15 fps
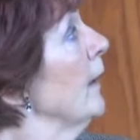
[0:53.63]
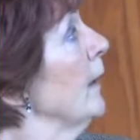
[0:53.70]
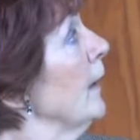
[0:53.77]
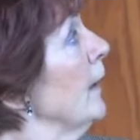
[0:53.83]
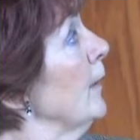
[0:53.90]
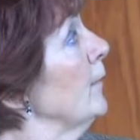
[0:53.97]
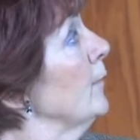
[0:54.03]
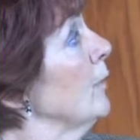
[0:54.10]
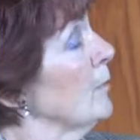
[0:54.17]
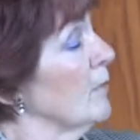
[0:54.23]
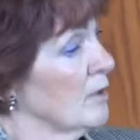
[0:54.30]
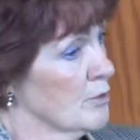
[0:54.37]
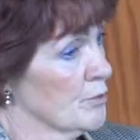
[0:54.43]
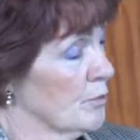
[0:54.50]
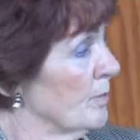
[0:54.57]
um, the
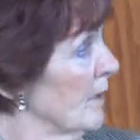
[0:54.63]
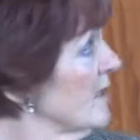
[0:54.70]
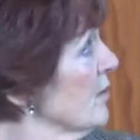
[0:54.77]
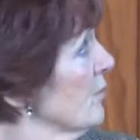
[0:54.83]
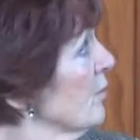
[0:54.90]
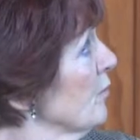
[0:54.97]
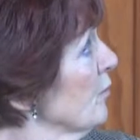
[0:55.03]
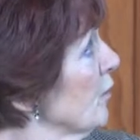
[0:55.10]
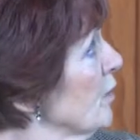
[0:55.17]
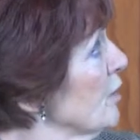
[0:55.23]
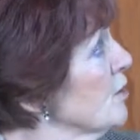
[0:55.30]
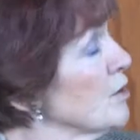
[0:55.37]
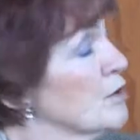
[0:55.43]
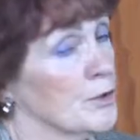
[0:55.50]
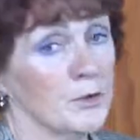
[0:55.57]
module better
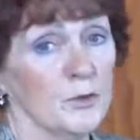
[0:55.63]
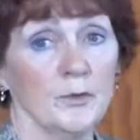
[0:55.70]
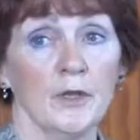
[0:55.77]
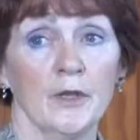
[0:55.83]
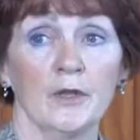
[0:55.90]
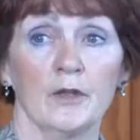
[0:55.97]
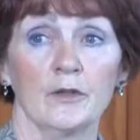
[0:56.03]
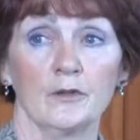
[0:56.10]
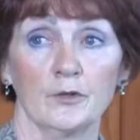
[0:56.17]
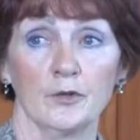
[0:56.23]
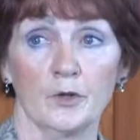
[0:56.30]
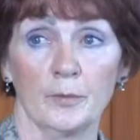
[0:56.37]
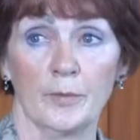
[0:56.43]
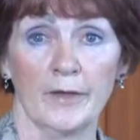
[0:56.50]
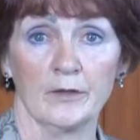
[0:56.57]
referred to,
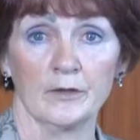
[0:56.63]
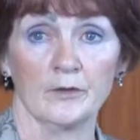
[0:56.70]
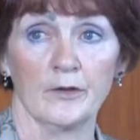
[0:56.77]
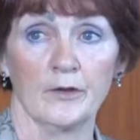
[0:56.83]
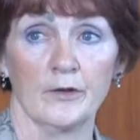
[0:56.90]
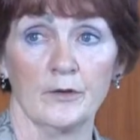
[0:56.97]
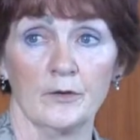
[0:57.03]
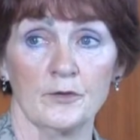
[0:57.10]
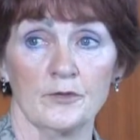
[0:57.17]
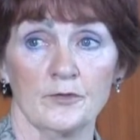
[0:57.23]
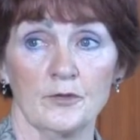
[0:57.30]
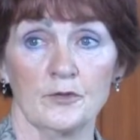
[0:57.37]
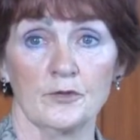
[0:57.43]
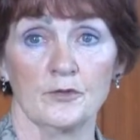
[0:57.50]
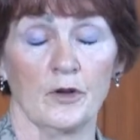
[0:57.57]
talk about our,
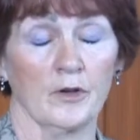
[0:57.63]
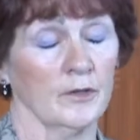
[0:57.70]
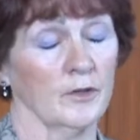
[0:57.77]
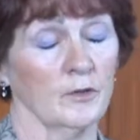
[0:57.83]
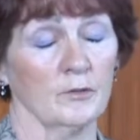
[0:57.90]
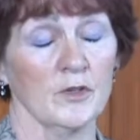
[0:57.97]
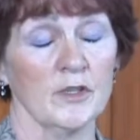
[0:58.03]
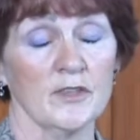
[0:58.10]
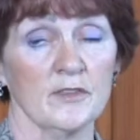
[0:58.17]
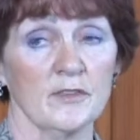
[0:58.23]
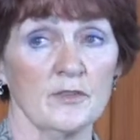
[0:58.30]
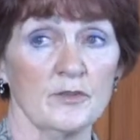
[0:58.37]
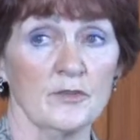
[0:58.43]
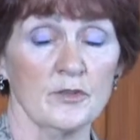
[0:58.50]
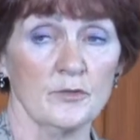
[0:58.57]
institution, our the university's
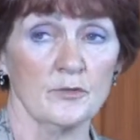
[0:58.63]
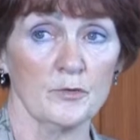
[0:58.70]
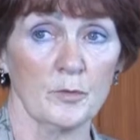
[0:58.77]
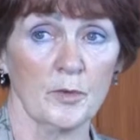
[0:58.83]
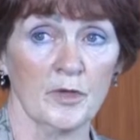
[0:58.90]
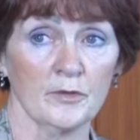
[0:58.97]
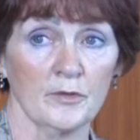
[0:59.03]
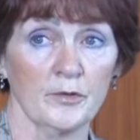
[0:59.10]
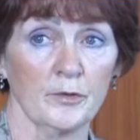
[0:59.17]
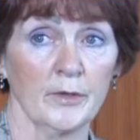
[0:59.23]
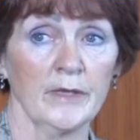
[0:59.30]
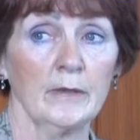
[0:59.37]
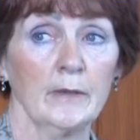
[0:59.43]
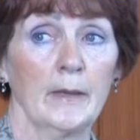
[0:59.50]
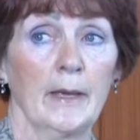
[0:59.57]
institutional
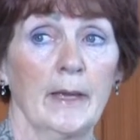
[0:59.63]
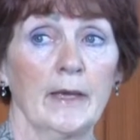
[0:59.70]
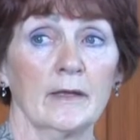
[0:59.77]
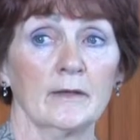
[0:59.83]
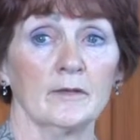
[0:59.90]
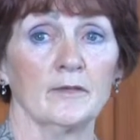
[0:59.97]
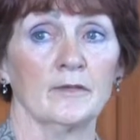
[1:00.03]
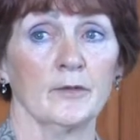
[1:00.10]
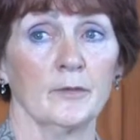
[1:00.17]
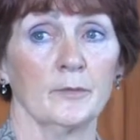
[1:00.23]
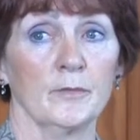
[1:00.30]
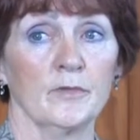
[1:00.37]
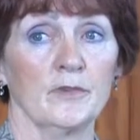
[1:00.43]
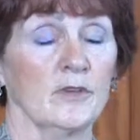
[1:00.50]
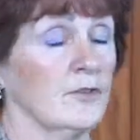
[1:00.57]
repository, and
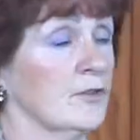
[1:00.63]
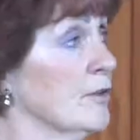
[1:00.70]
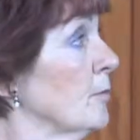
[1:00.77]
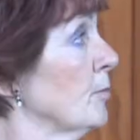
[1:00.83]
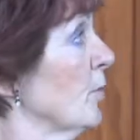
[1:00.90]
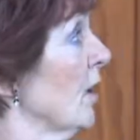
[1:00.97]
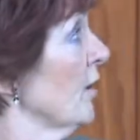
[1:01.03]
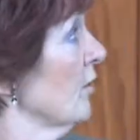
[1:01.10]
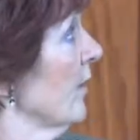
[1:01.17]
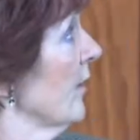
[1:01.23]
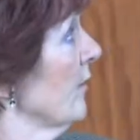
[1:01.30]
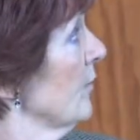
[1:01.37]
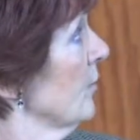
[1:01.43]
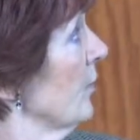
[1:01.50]
some digital projects